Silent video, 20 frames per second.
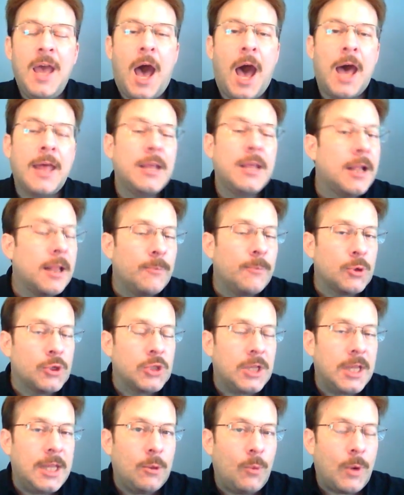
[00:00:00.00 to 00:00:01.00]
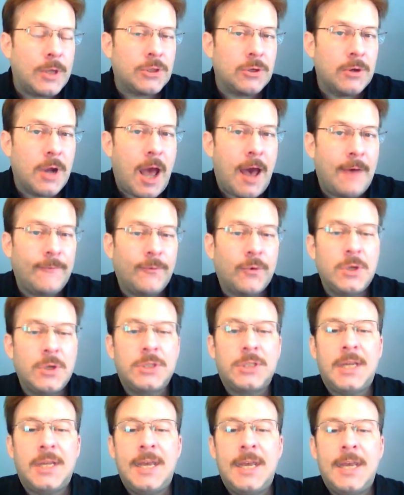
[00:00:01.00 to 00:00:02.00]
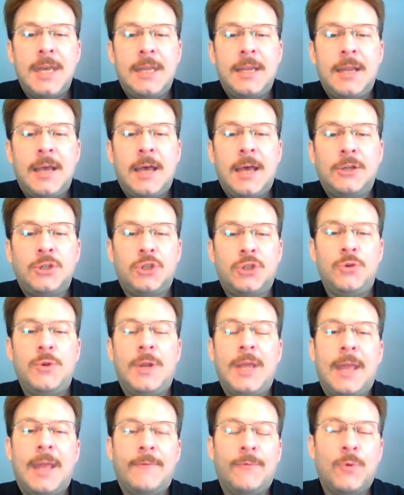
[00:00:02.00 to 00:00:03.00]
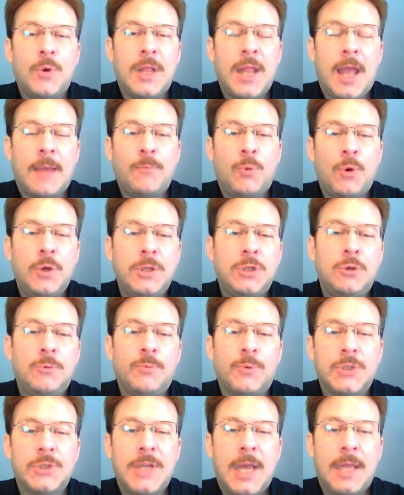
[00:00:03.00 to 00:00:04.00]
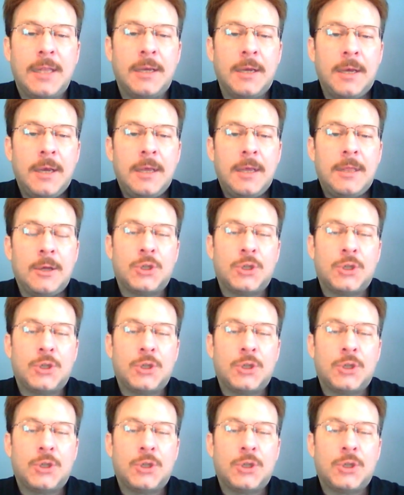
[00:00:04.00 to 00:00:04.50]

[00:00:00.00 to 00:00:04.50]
The Clippers lead the Western Conference in shooting at 49.2%.